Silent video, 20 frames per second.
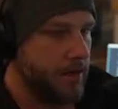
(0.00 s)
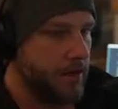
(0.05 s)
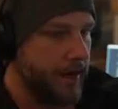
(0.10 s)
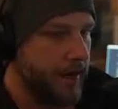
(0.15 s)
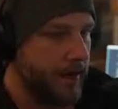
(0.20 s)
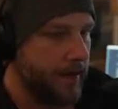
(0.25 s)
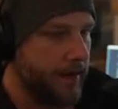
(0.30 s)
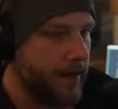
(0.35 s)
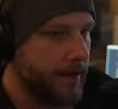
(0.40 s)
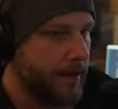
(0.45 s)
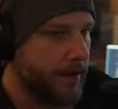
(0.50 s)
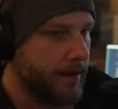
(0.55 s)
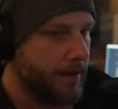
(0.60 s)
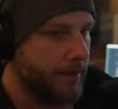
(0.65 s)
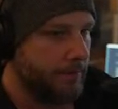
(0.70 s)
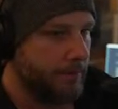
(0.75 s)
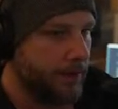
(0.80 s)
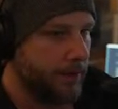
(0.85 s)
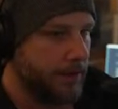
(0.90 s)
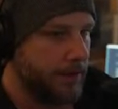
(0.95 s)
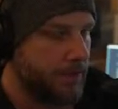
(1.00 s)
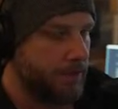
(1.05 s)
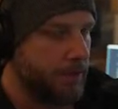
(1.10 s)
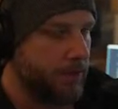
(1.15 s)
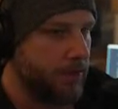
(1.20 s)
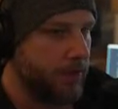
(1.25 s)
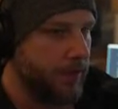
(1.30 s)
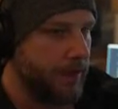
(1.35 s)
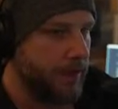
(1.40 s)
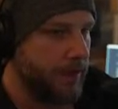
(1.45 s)
and kind of put this
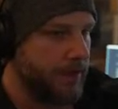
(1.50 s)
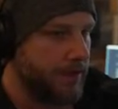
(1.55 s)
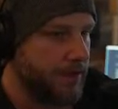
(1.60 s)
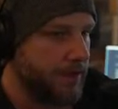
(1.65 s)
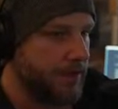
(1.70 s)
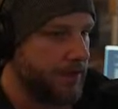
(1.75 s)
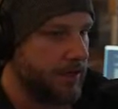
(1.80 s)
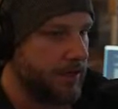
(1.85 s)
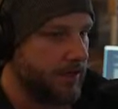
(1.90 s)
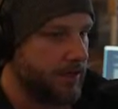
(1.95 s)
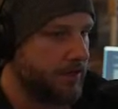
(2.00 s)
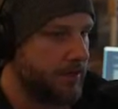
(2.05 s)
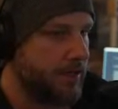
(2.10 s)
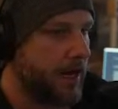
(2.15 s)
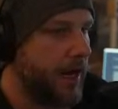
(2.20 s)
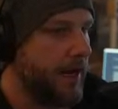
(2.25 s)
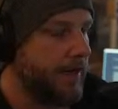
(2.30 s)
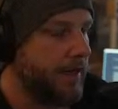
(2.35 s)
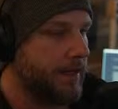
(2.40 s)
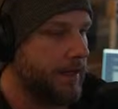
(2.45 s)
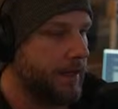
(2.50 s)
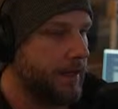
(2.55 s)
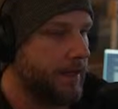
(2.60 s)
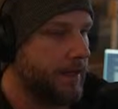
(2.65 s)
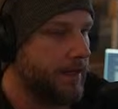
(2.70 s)
building in as just like a side thing,